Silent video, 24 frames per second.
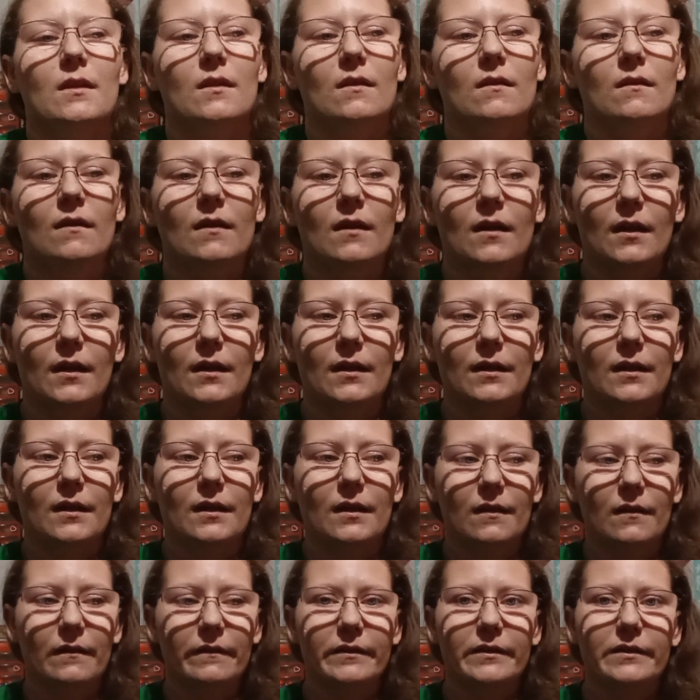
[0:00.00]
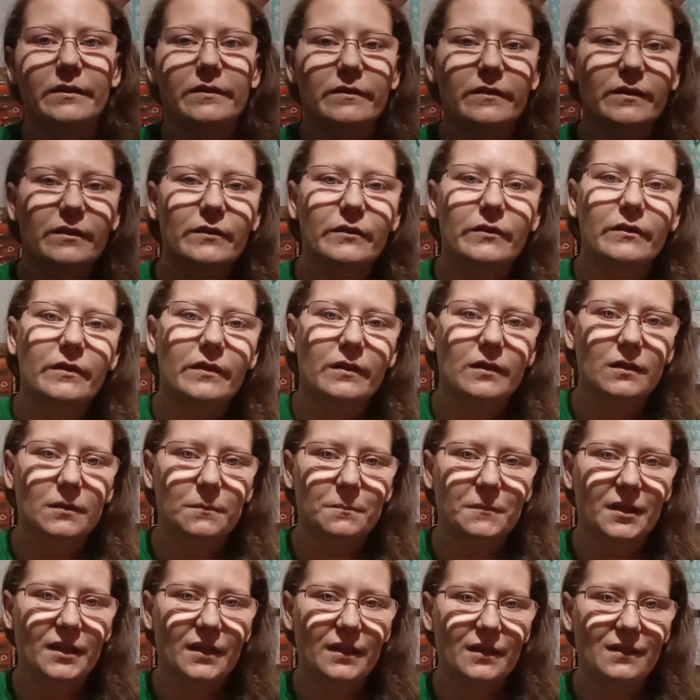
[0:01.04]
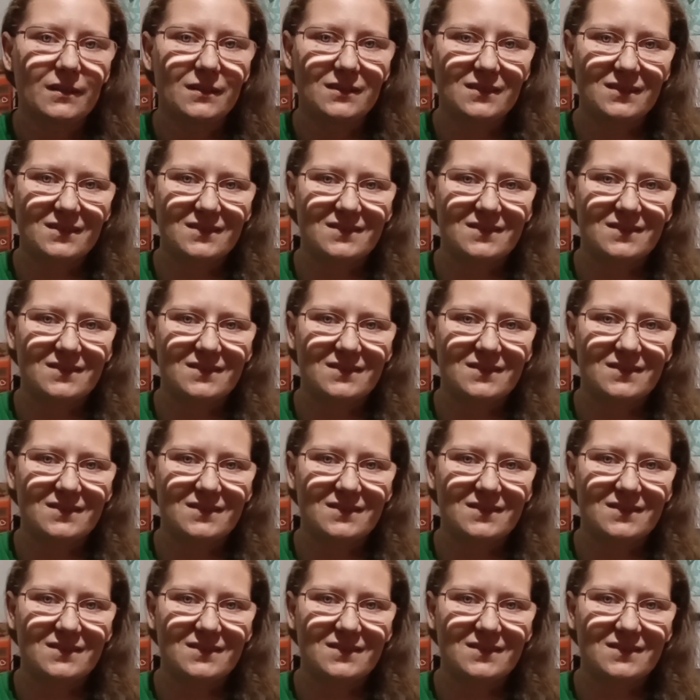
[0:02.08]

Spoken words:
hanging out listening to the updates.